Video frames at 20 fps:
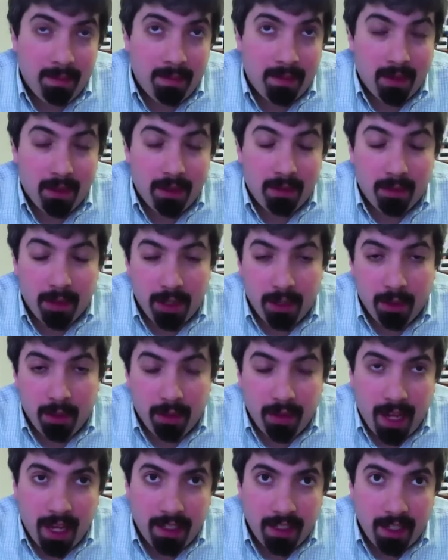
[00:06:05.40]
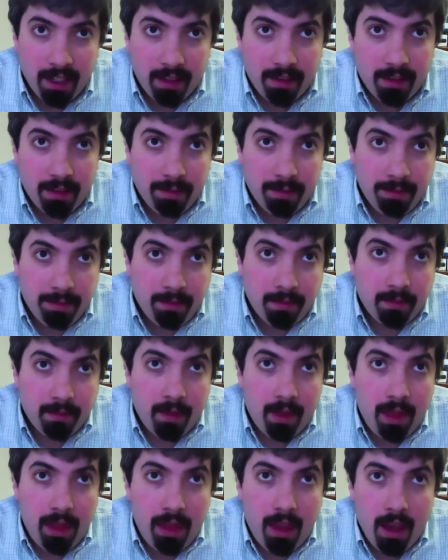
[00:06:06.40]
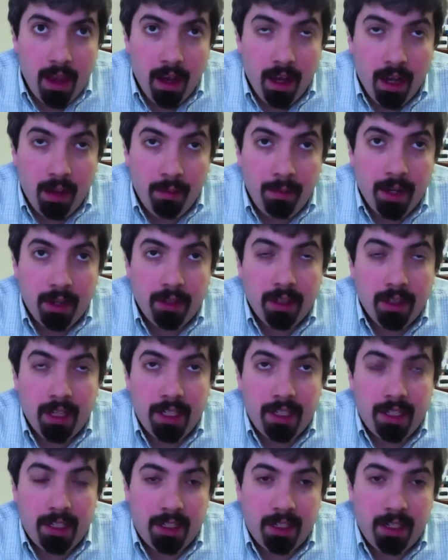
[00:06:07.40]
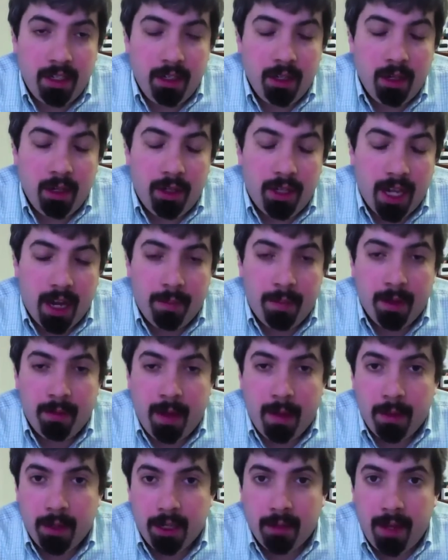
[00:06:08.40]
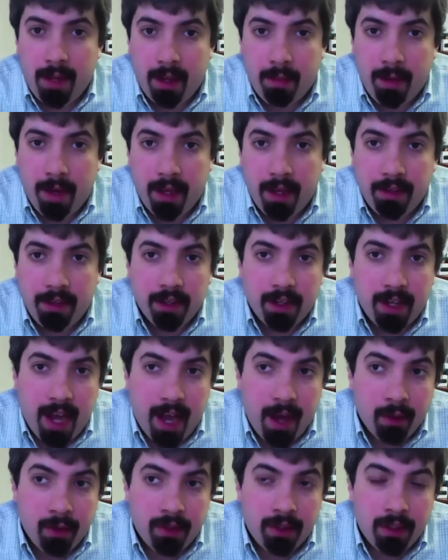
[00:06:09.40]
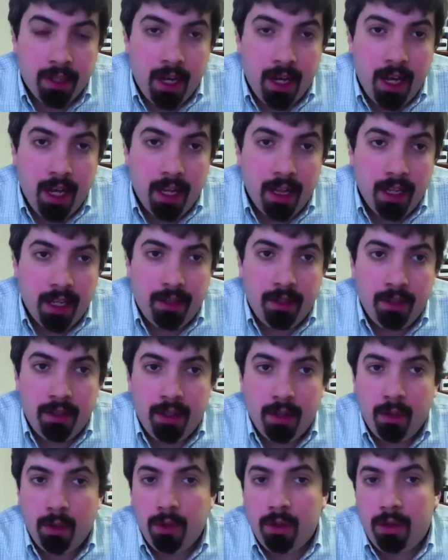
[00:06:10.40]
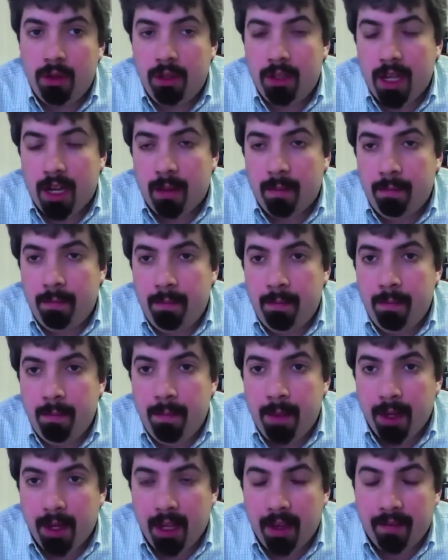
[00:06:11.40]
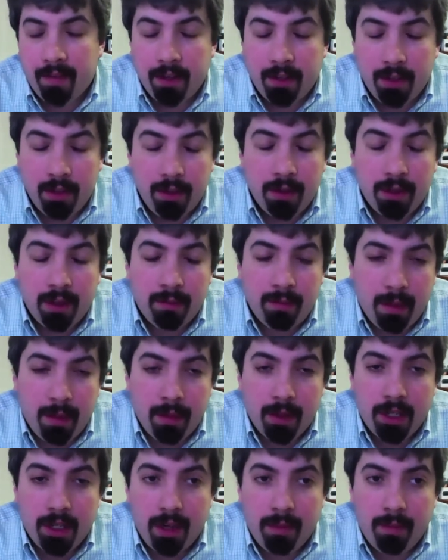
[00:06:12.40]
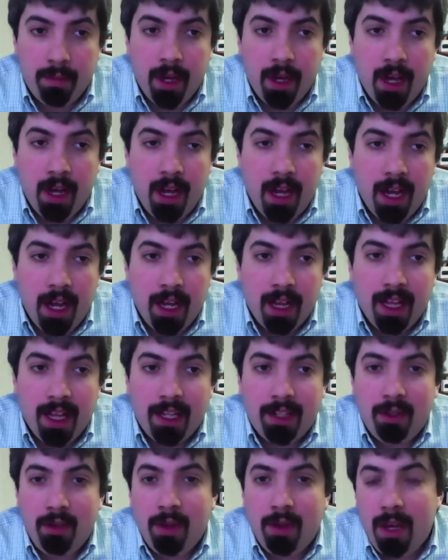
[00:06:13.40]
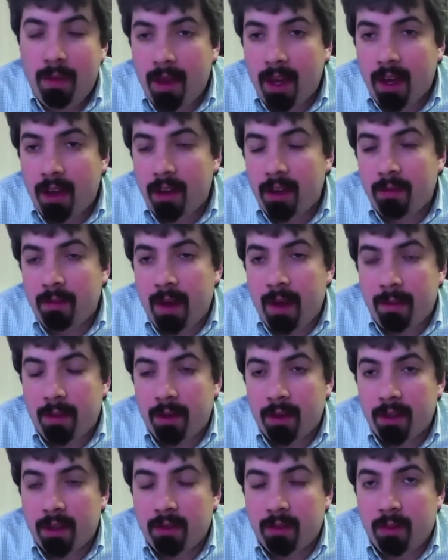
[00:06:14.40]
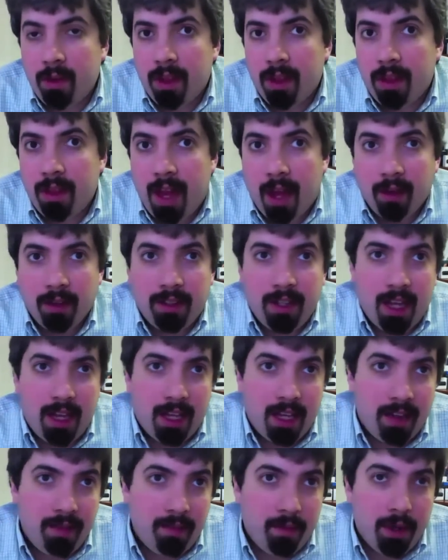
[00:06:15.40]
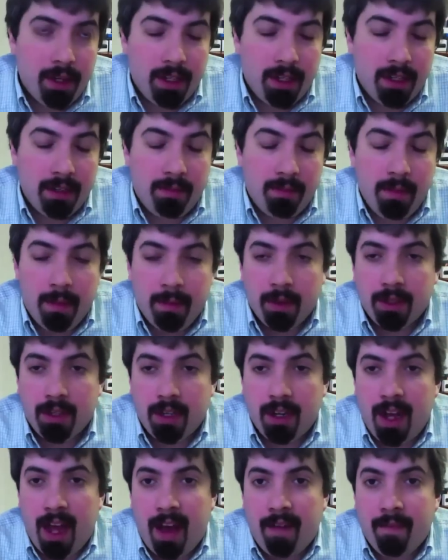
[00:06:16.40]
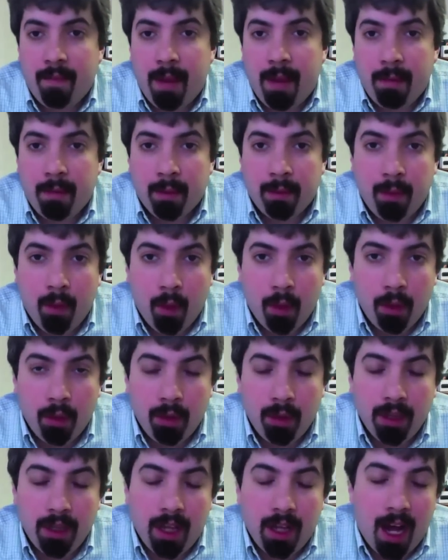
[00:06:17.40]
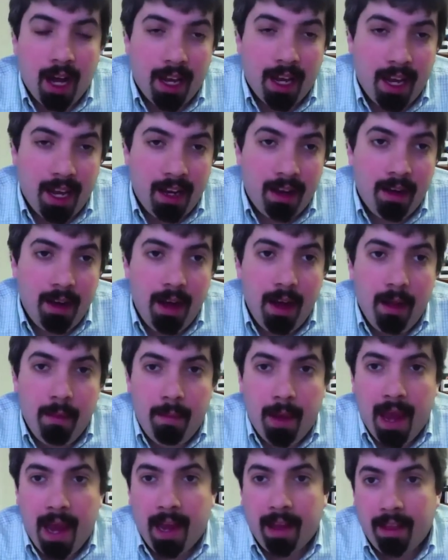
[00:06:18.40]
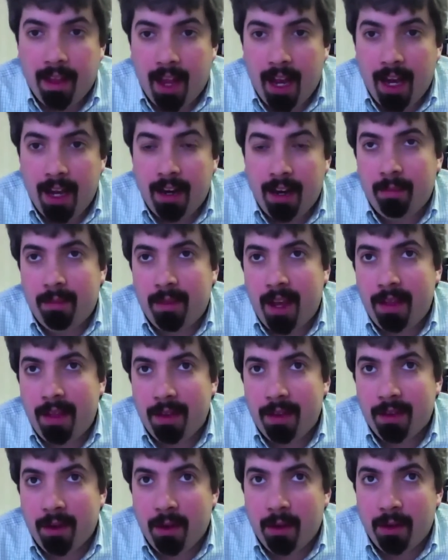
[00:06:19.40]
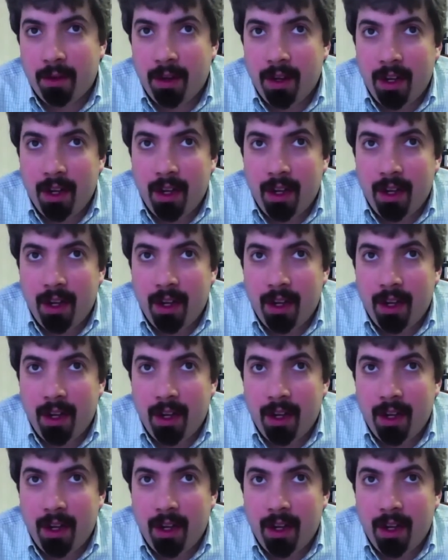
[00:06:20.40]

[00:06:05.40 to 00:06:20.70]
so it's pretty cool in that sense. It also lets you set up your membership database, your accounts, lets you set up billing for dues and membership. It lets you email your members with outstanding invoices. Members could have a member portal, log in, pay online, update their own